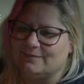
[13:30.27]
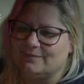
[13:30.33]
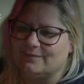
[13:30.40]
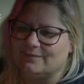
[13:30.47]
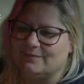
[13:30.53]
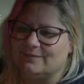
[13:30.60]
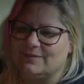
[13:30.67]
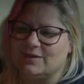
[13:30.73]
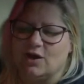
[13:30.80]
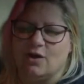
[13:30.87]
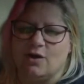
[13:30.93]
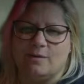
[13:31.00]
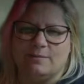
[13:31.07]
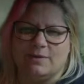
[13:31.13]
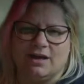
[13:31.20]
No,
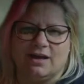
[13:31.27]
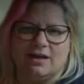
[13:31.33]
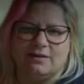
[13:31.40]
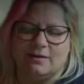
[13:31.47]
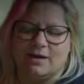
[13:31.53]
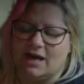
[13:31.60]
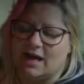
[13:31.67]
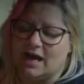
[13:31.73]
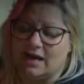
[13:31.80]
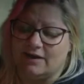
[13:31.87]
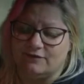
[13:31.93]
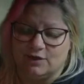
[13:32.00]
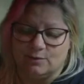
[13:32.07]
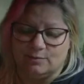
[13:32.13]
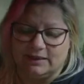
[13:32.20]
I'm not. I have
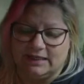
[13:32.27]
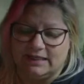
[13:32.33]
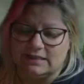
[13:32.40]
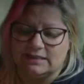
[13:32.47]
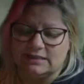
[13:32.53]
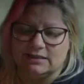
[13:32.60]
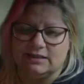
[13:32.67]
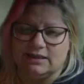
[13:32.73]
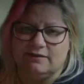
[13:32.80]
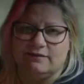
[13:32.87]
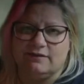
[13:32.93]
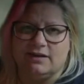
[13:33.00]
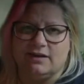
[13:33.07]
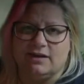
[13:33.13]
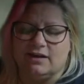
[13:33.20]
no plans to leave
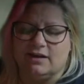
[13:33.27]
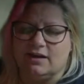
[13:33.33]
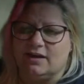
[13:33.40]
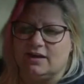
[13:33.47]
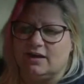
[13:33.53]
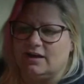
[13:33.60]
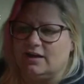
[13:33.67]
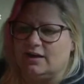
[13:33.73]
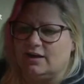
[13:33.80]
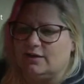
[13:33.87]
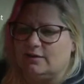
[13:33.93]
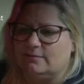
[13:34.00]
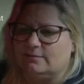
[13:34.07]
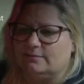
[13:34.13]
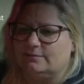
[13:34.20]

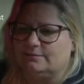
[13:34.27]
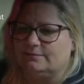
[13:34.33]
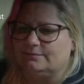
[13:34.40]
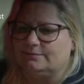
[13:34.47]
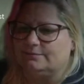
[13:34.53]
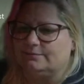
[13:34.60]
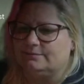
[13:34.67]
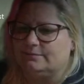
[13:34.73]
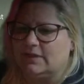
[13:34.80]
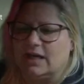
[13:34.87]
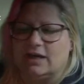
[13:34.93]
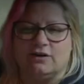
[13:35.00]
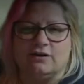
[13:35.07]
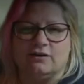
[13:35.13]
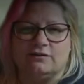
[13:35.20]
at
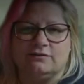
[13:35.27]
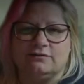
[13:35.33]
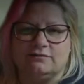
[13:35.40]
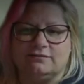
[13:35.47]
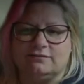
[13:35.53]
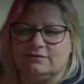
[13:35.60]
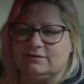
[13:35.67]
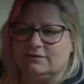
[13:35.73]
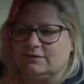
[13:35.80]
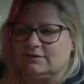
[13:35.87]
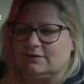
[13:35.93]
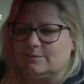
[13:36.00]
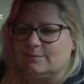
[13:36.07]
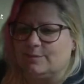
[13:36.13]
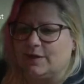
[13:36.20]
all.
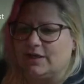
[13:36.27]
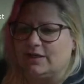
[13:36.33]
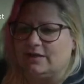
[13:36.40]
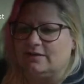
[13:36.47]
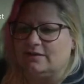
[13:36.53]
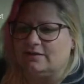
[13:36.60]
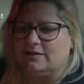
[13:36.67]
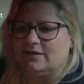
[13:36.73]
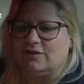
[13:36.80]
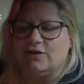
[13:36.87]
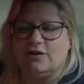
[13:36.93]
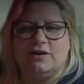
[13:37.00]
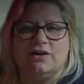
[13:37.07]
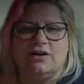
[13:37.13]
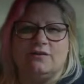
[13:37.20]
But
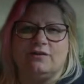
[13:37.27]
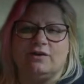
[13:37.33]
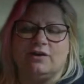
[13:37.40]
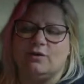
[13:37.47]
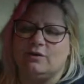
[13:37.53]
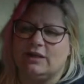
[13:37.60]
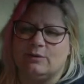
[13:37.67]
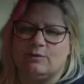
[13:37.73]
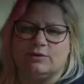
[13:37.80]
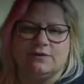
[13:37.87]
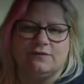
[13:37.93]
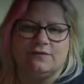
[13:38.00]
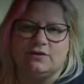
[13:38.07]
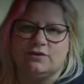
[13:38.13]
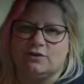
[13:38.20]
you never know, like, what the
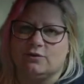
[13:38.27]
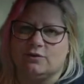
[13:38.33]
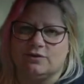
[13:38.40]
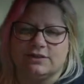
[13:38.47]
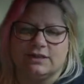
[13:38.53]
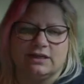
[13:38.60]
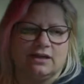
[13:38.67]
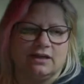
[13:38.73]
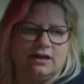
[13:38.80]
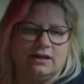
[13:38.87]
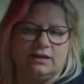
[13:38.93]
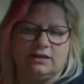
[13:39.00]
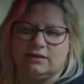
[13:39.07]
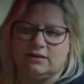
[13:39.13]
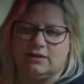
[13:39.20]
future holds. Like, I
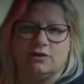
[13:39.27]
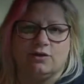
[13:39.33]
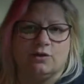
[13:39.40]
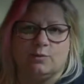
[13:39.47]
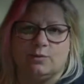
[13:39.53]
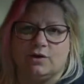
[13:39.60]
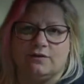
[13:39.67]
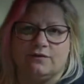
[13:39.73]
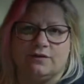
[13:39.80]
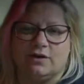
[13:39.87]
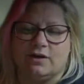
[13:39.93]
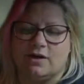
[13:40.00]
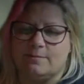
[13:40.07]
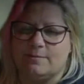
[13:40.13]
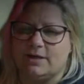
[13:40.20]
could go to work for a
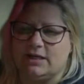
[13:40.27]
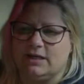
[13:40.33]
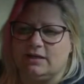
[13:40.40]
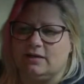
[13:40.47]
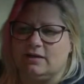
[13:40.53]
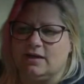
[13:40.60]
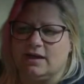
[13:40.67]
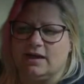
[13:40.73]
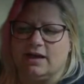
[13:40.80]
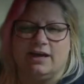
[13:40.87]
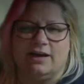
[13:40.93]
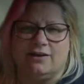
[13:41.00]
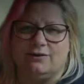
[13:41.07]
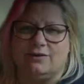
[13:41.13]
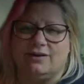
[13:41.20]
company and I
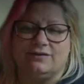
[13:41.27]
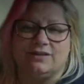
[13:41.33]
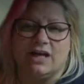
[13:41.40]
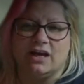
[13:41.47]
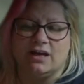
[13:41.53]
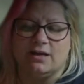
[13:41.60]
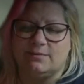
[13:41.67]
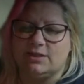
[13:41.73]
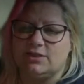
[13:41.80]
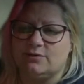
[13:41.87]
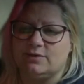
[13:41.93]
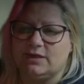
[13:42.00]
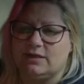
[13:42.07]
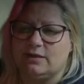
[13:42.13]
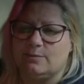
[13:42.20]
don't have time to do it
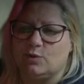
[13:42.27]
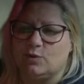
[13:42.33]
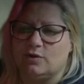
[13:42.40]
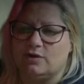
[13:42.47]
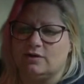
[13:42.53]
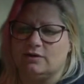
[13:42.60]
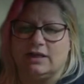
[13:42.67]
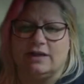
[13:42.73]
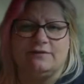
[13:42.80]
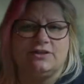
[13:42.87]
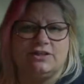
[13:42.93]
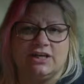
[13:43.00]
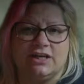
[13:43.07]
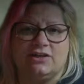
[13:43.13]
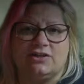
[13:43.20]
anymore. Life
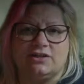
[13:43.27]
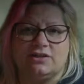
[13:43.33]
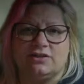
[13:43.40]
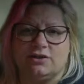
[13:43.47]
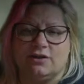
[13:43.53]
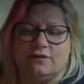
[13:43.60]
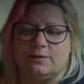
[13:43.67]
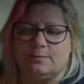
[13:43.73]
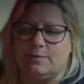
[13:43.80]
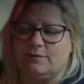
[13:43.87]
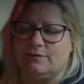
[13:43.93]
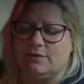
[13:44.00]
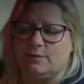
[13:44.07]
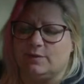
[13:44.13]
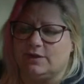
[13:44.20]
changes. You have to pivot
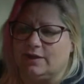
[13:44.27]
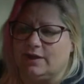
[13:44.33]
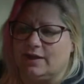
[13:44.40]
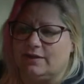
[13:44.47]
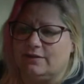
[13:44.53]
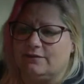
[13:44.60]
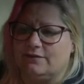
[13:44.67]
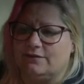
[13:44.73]
with life.